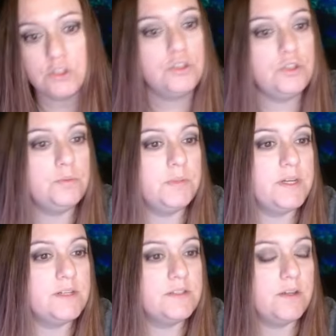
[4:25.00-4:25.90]
2
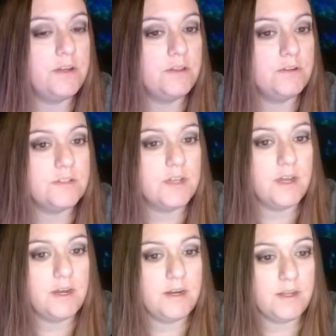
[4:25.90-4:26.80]
plants on either
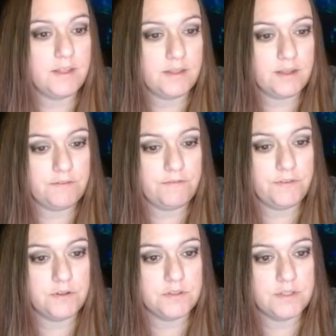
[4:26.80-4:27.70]
side. I think that
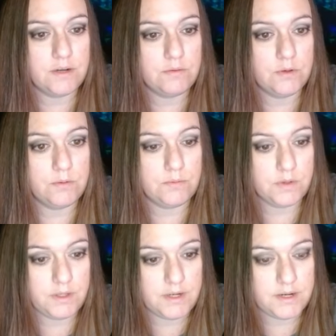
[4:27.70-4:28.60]
fills that room
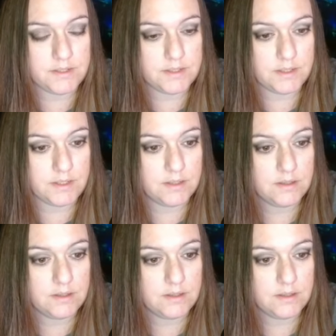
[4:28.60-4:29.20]
really nicely.